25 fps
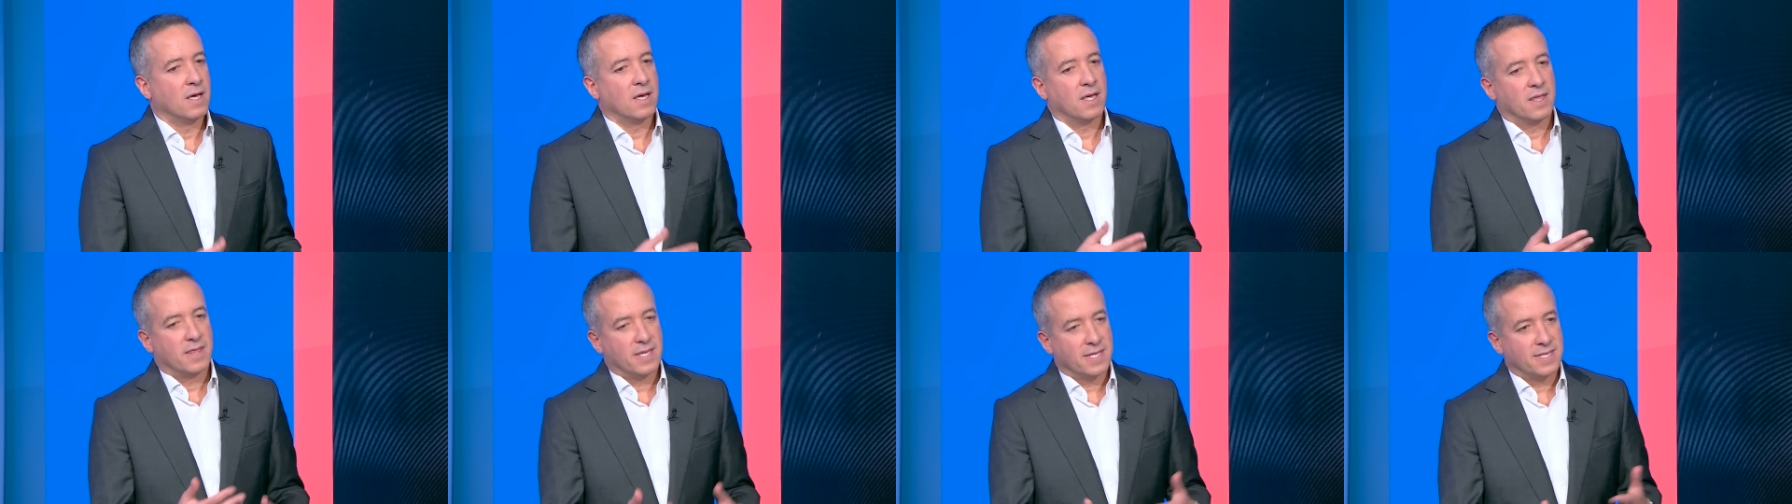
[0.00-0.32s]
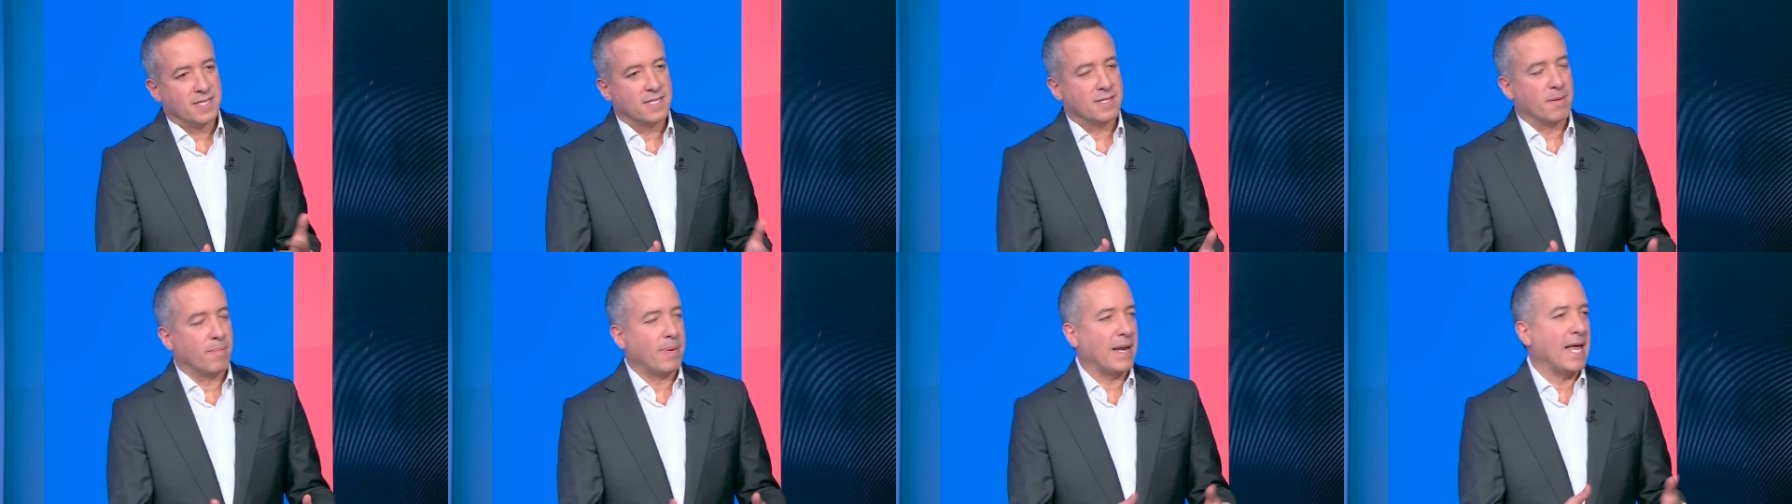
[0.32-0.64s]
This
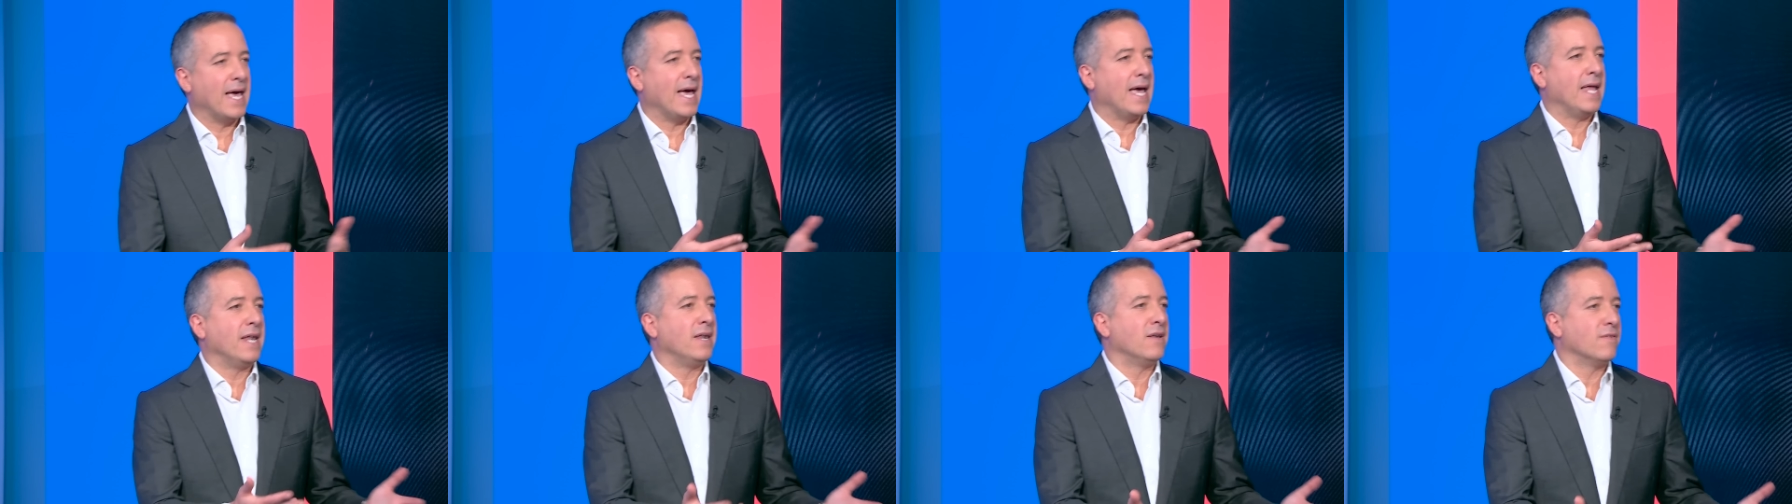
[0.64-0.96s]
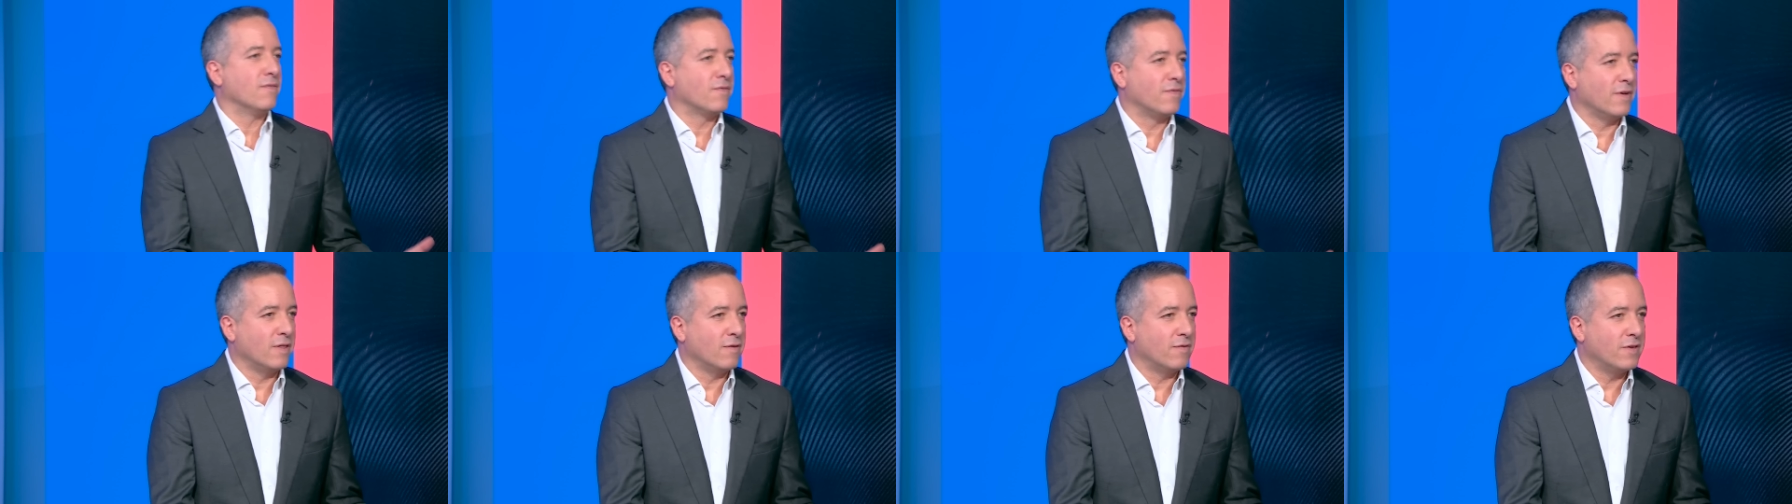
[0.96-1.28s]
is the plan
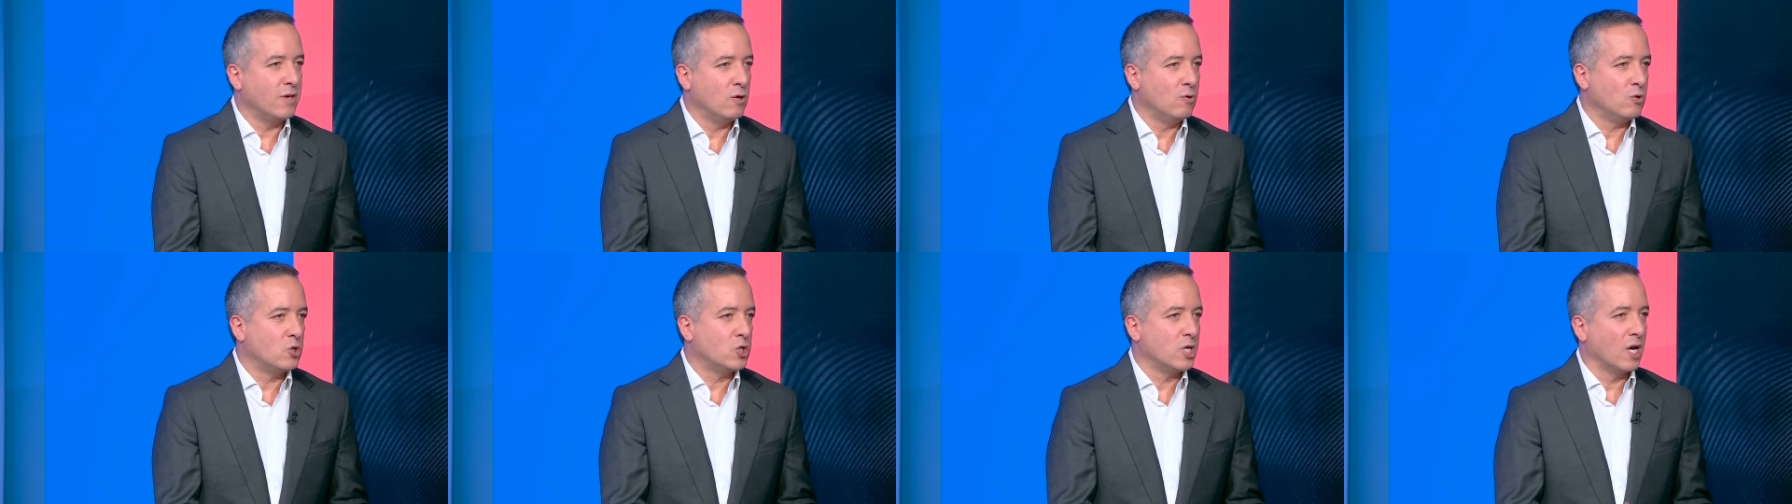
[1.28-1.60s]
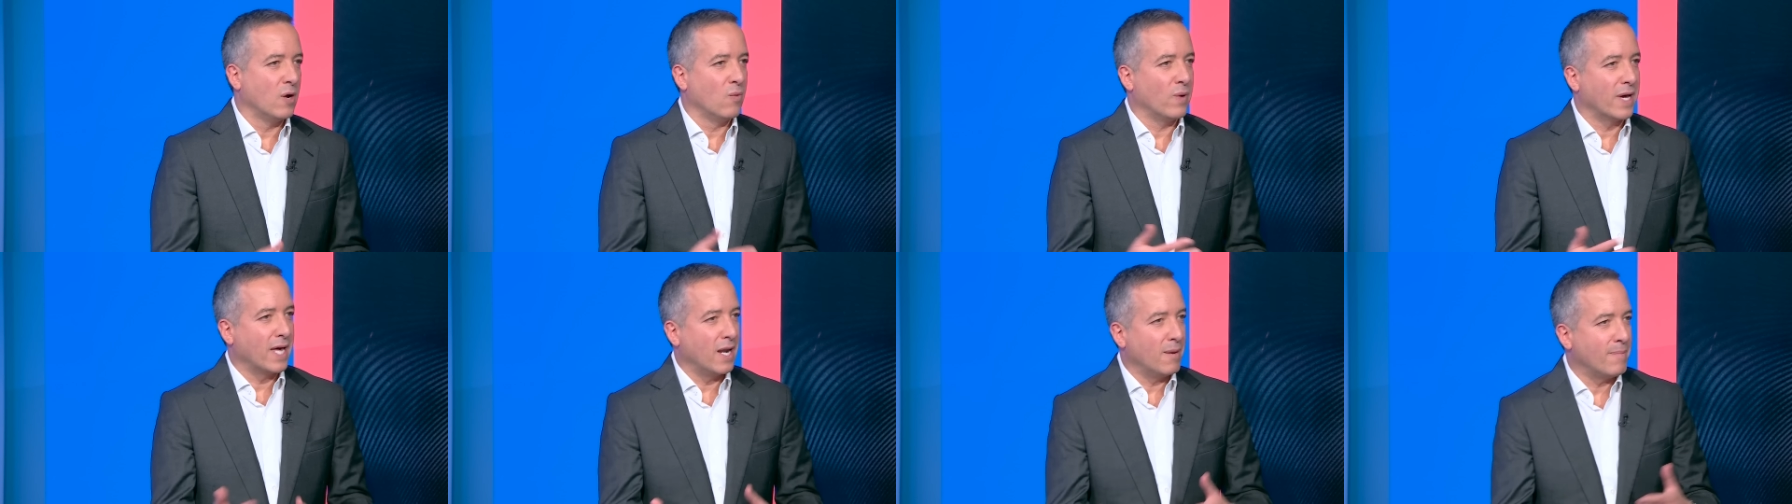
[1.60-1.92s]
for the
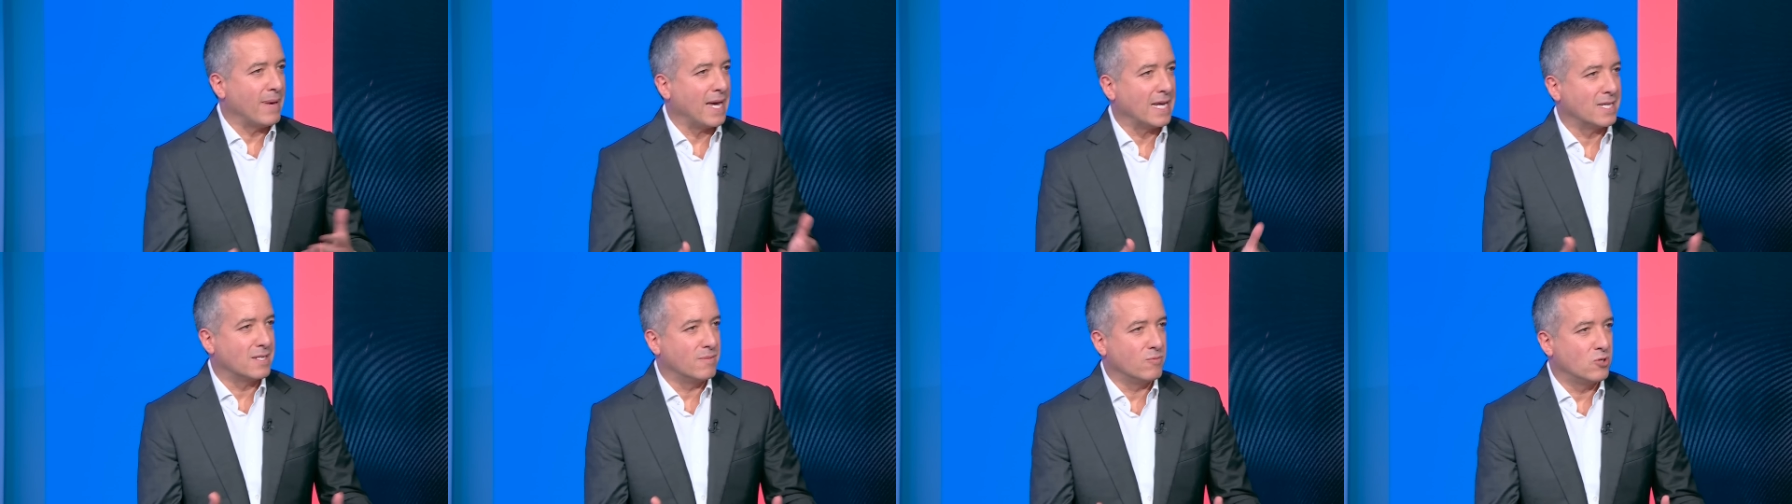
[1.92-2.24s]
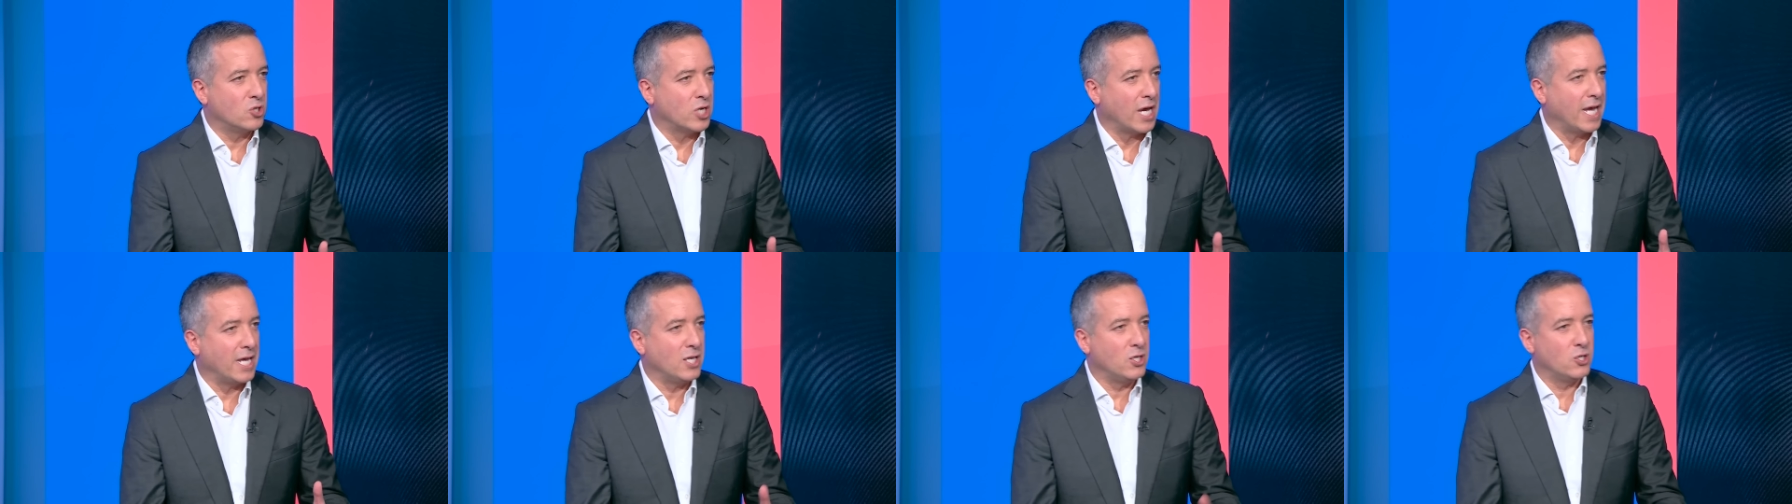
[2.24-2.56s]
future. We're going to make some
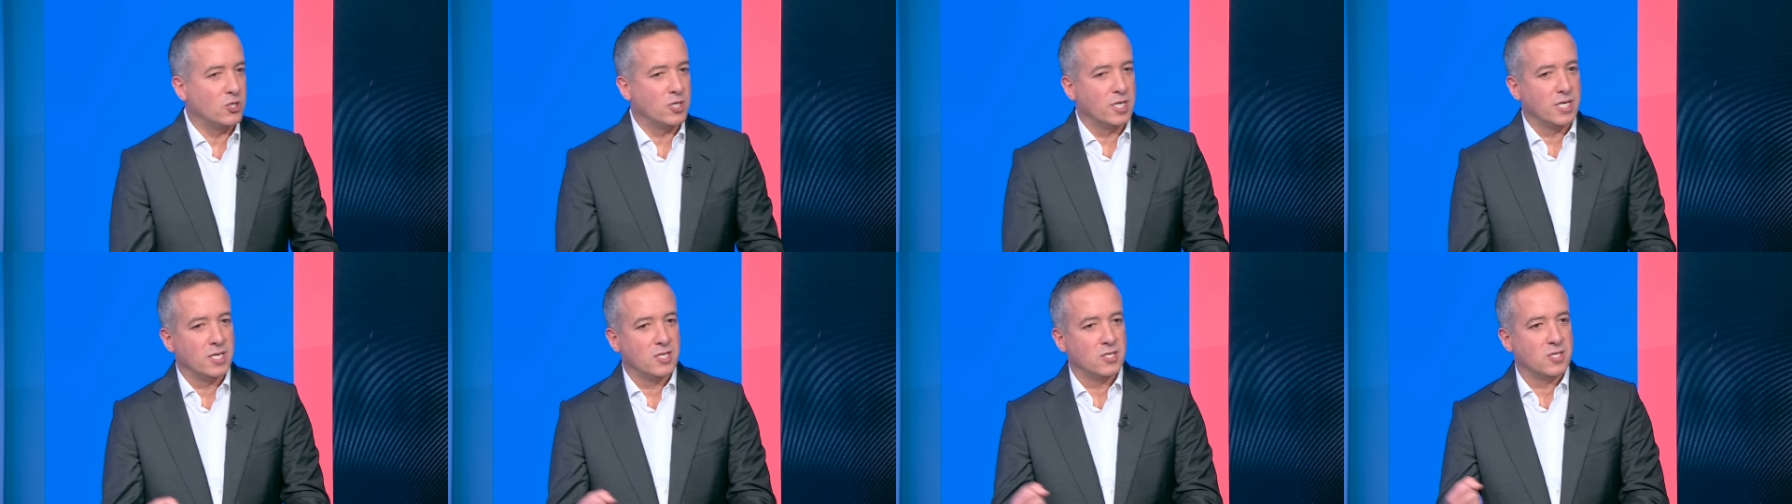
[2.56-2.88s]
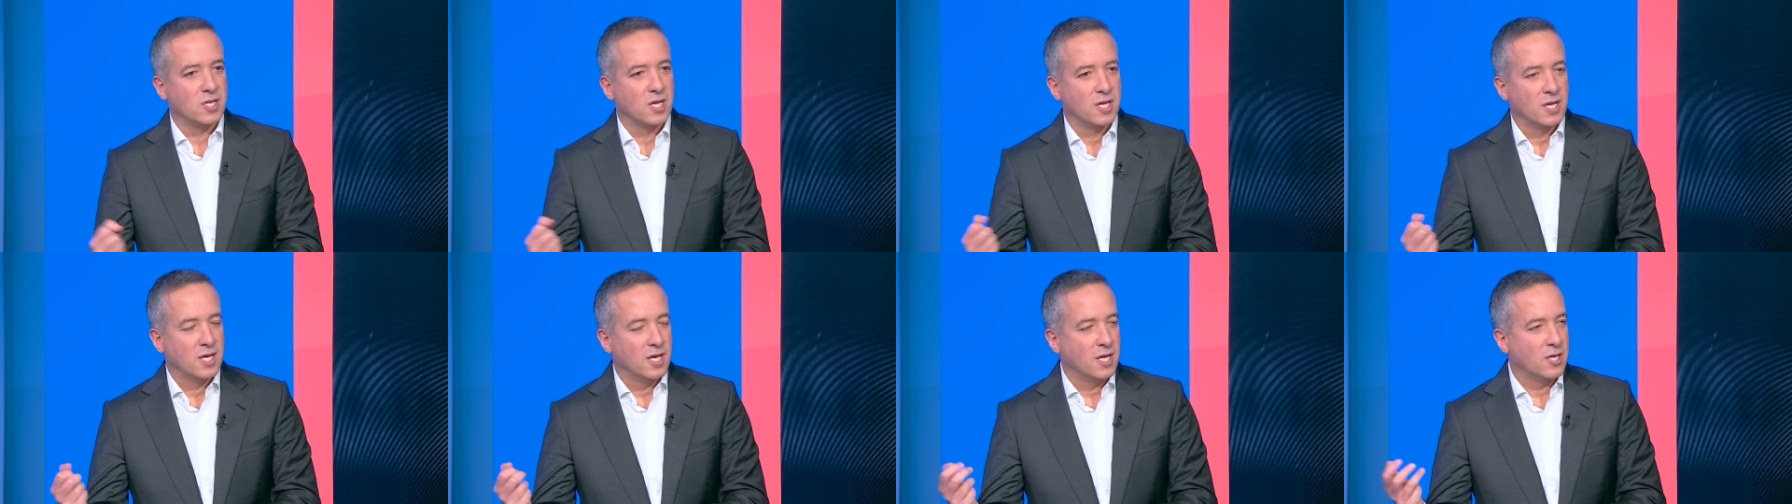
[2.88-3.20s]
changes.